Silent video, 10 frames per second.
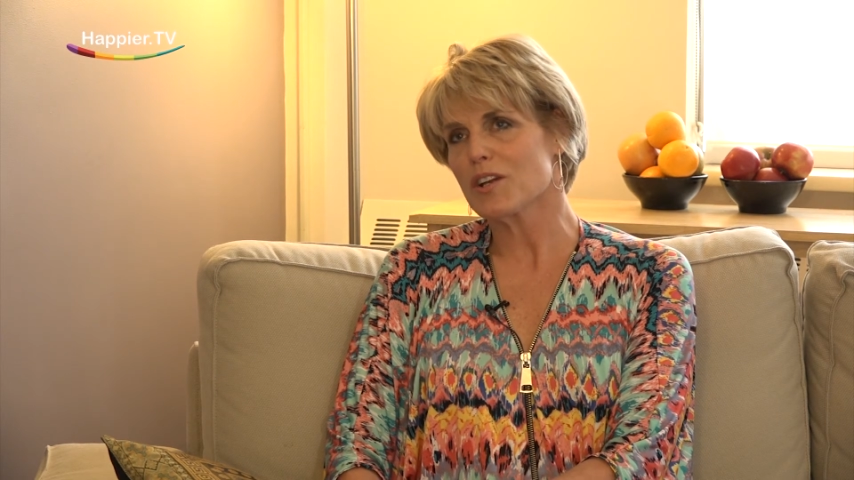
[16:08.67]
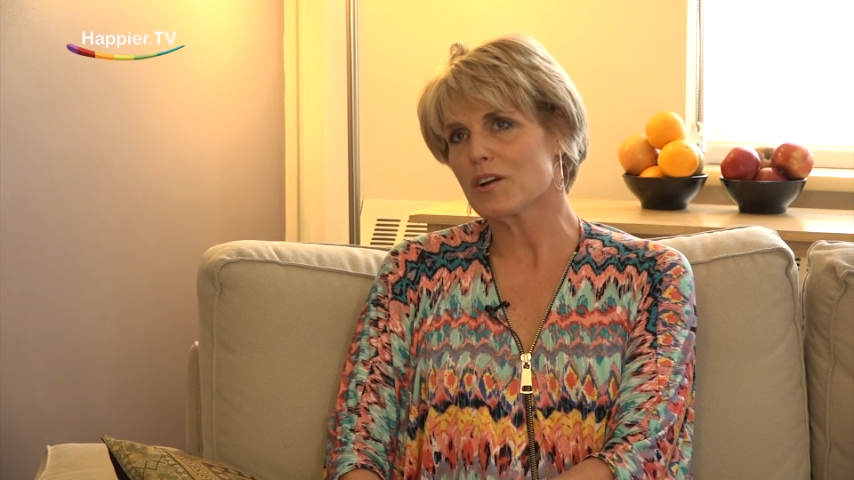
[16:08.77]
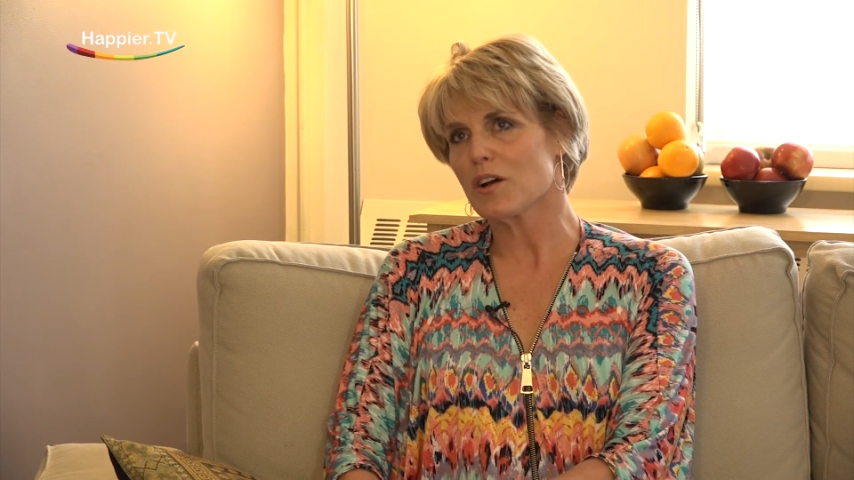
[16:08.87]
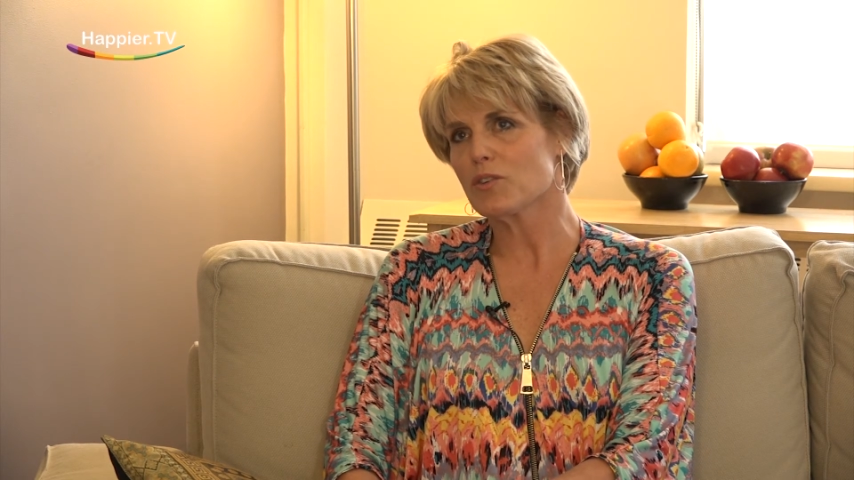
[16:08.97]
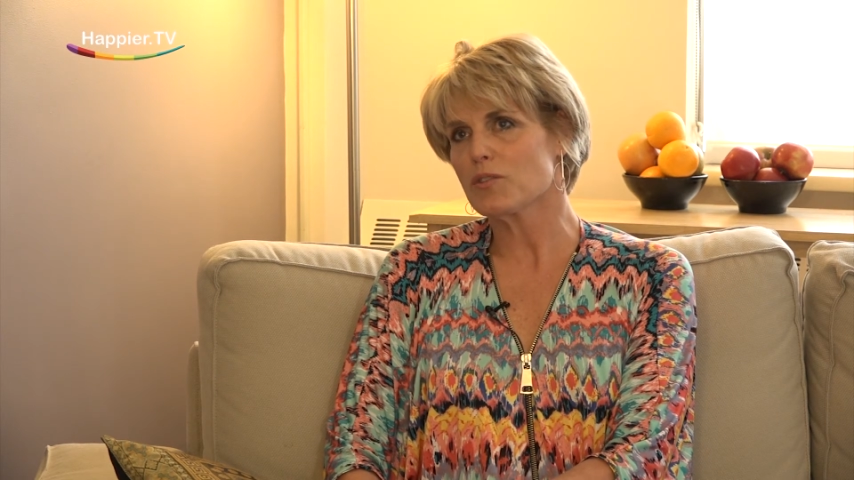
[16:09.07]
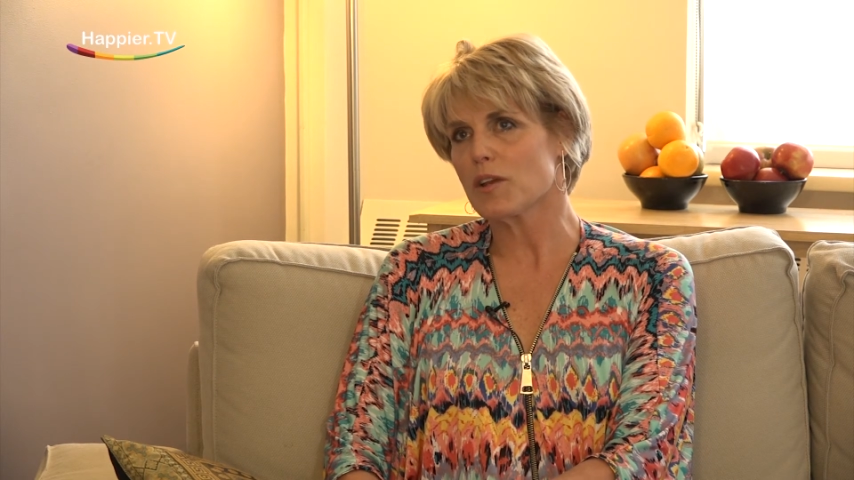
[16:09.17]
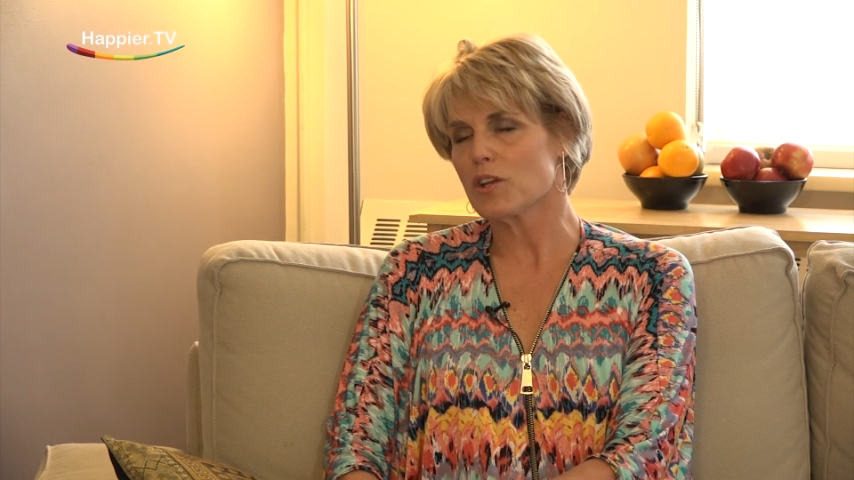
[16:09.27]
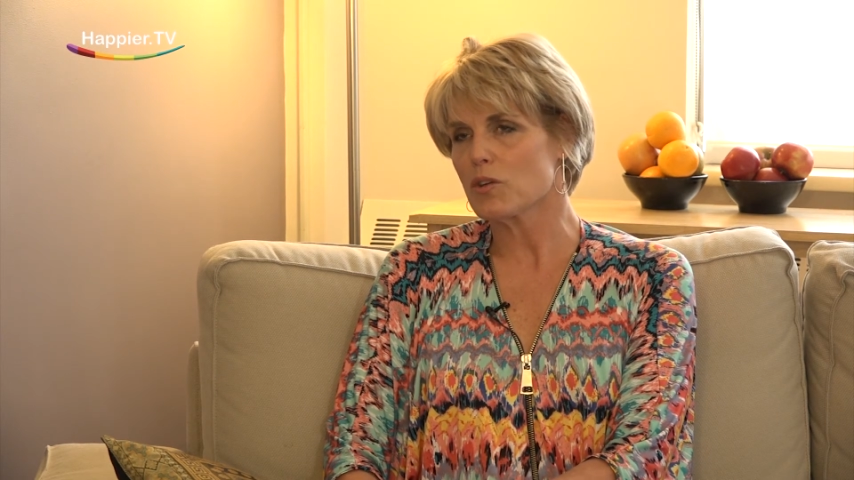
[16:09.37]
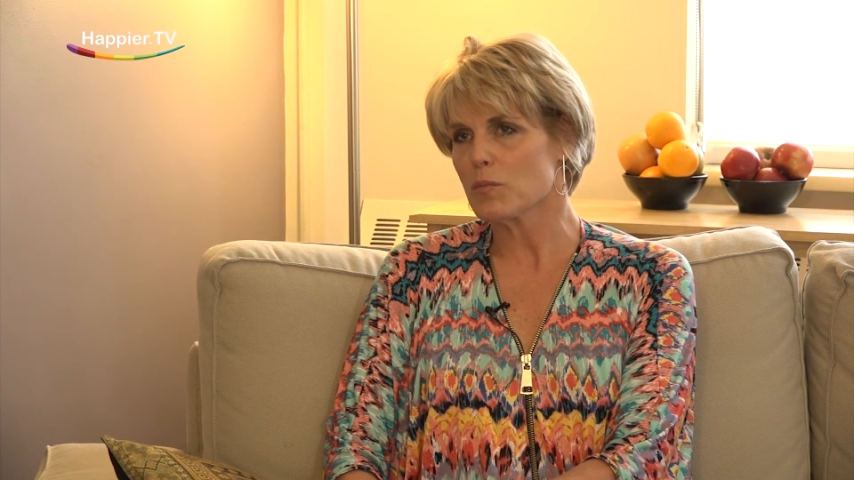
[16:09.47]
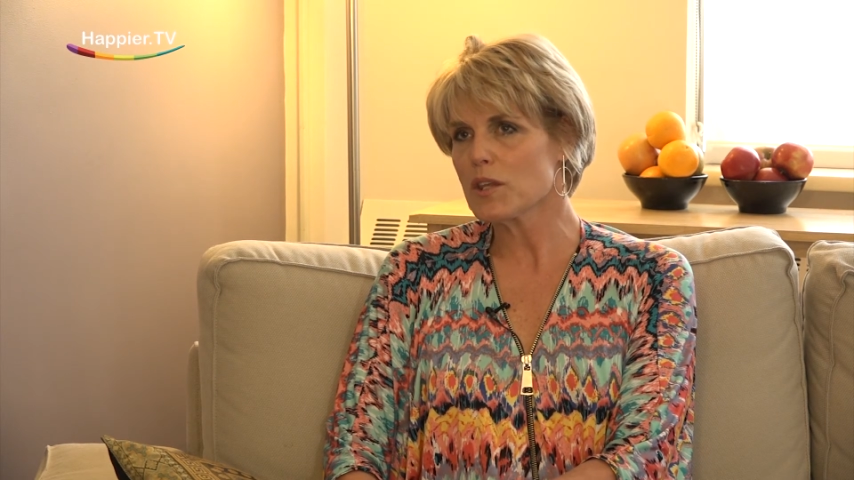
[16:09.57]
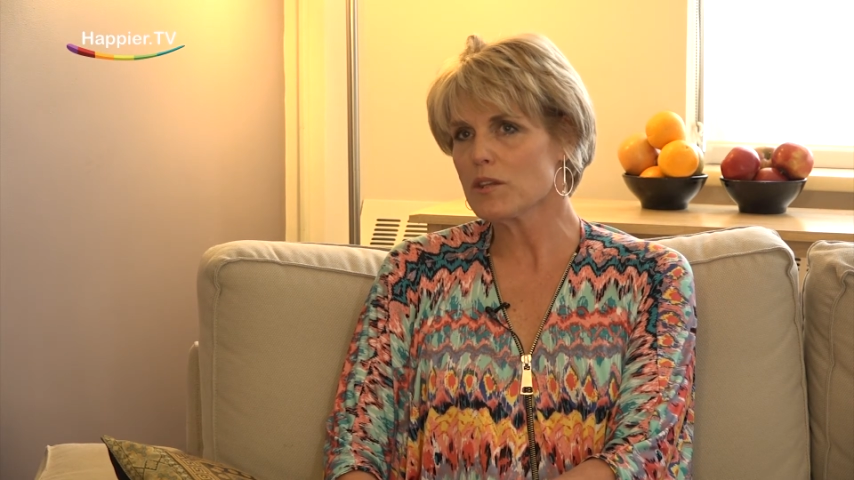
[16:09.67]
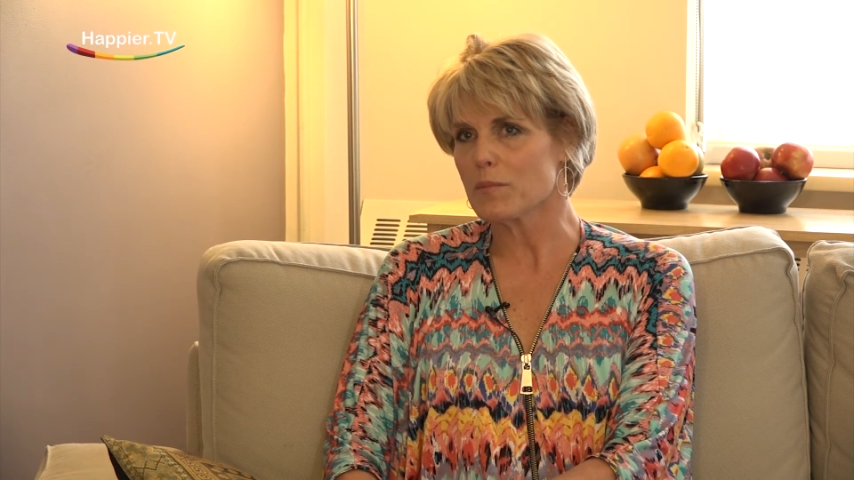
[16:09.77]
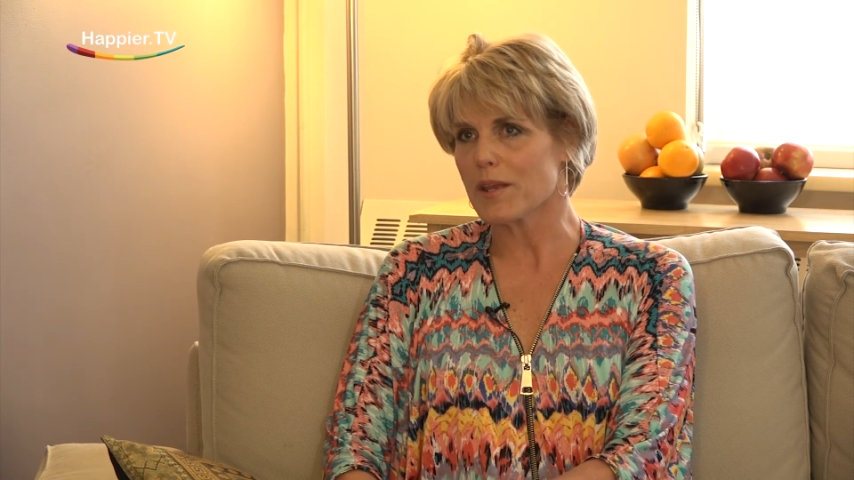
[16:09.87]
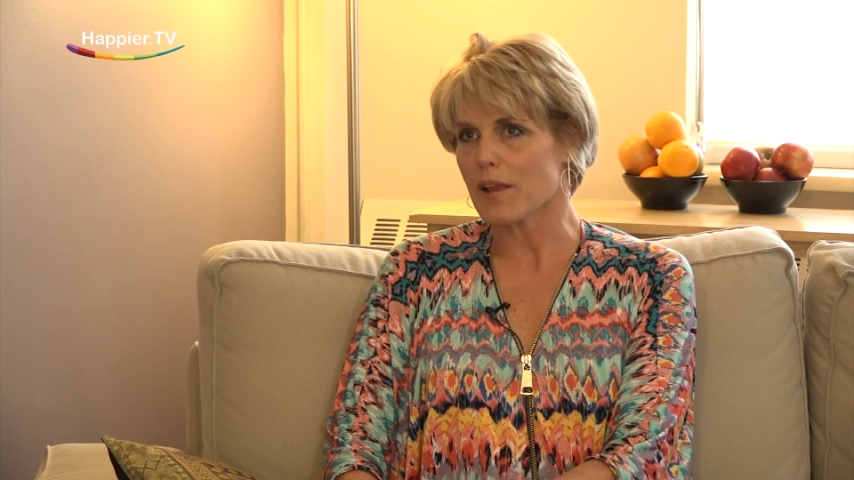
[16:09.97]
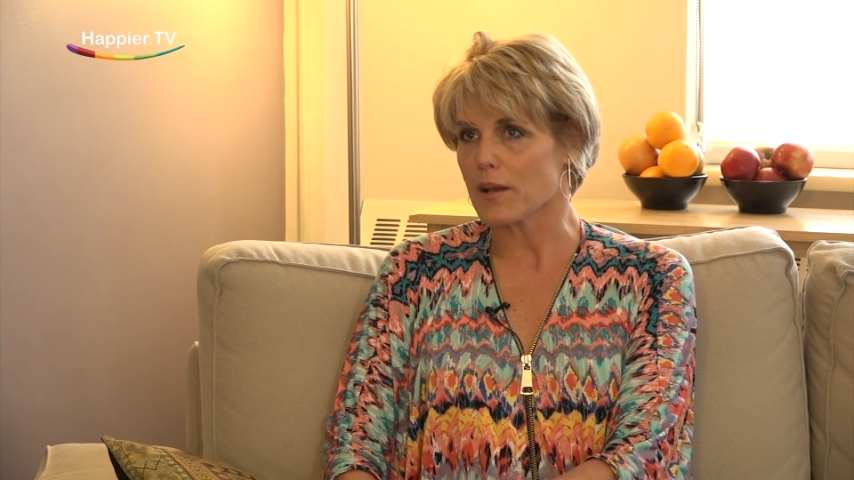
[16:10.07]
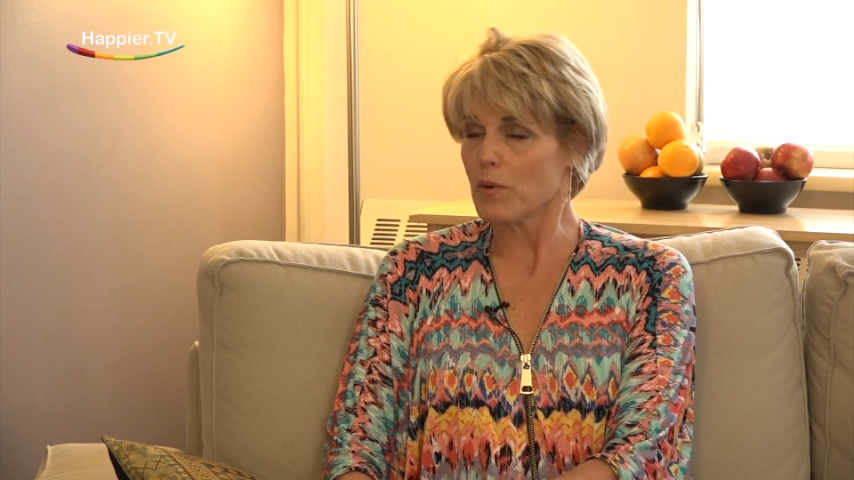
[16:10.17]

on cultivating humility be like?